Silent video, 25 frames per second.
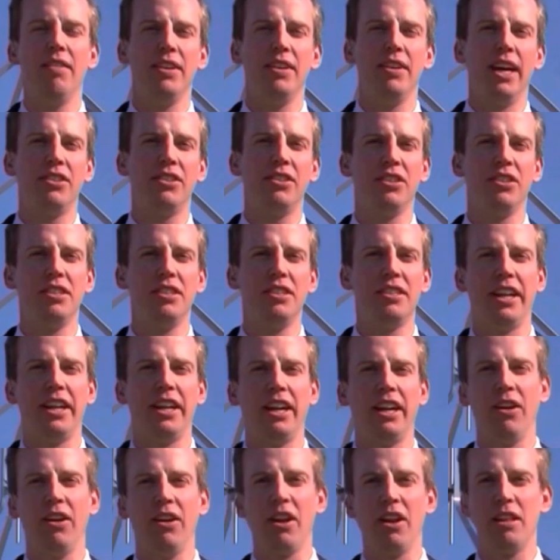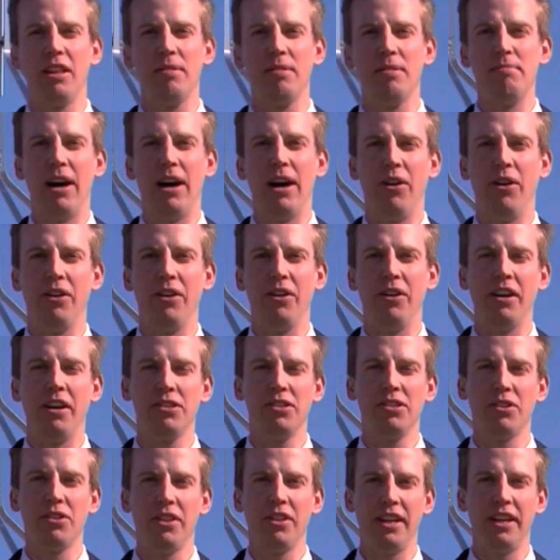Haven't actually seen a lot of them on
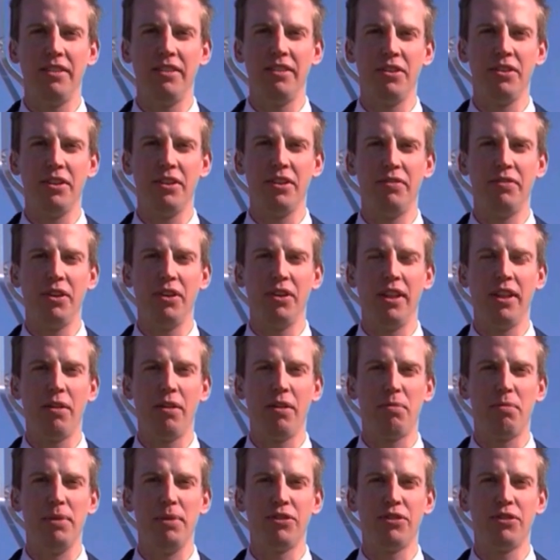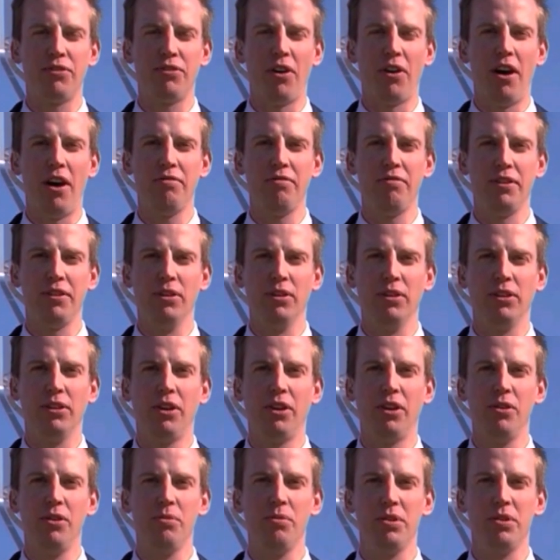air. I saw the end of your interview there with Mitch
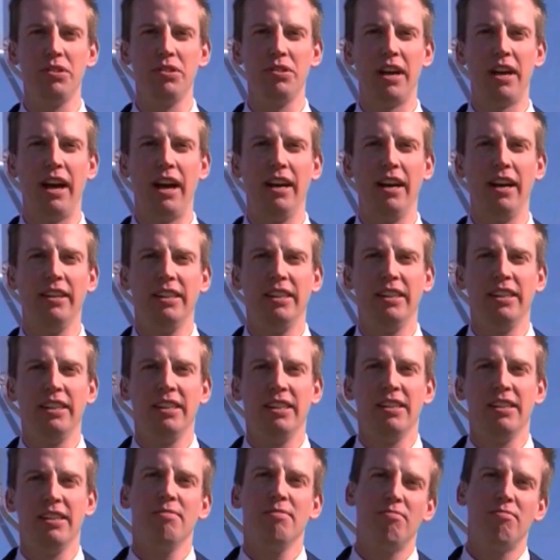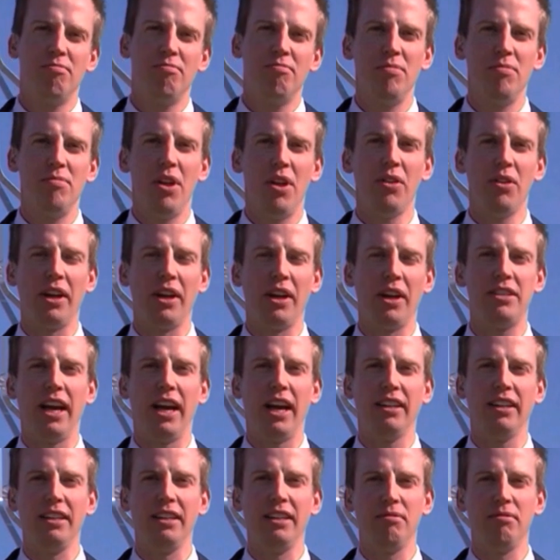Fifield, who was not
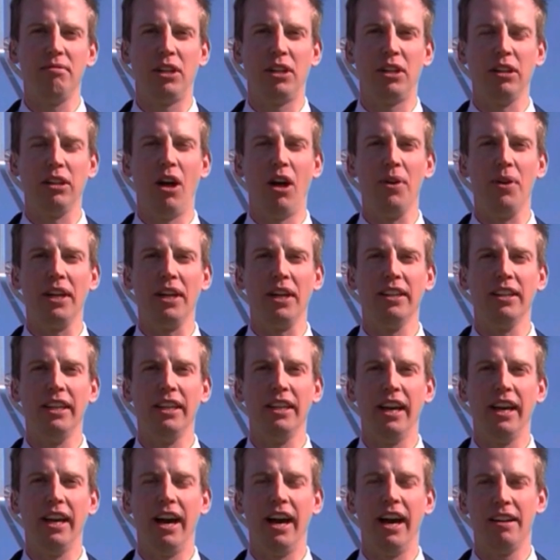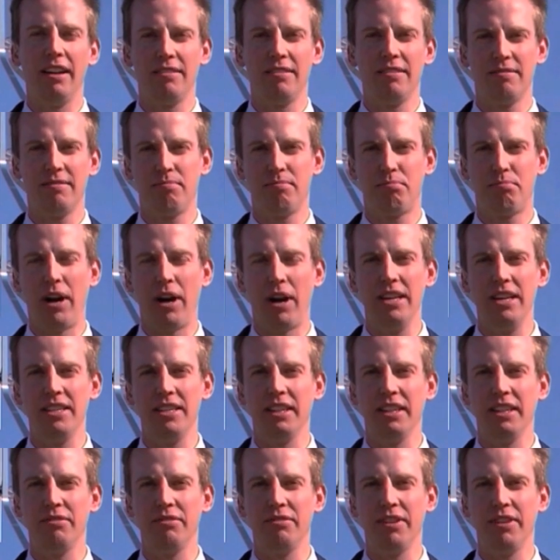exactly glowingly
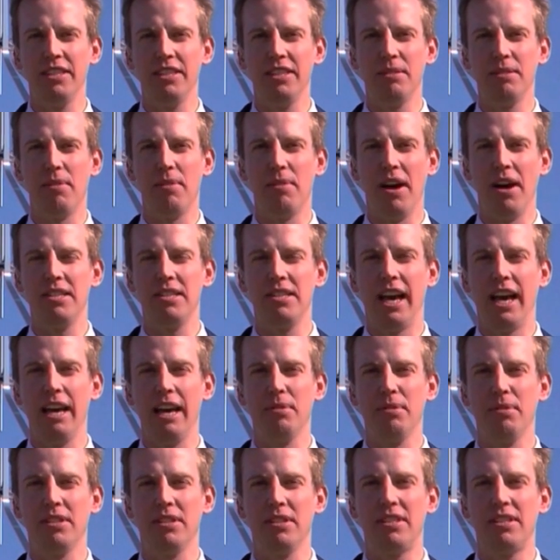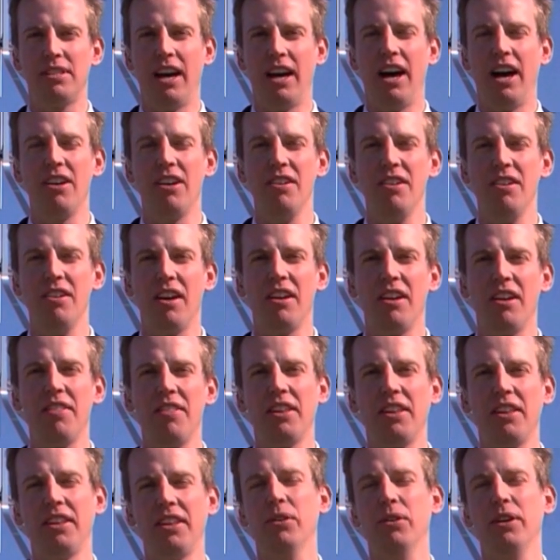praising the fence, you might say, but I don't
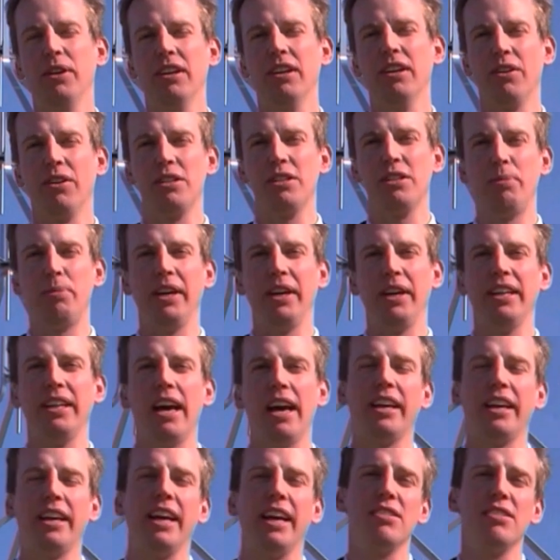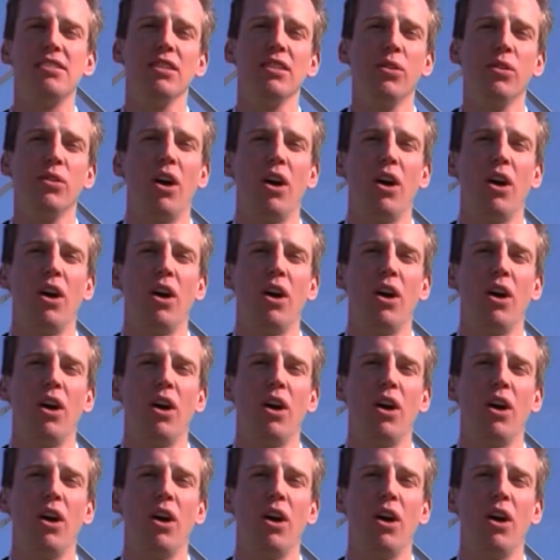think you'll hear a lot of speaking out against it.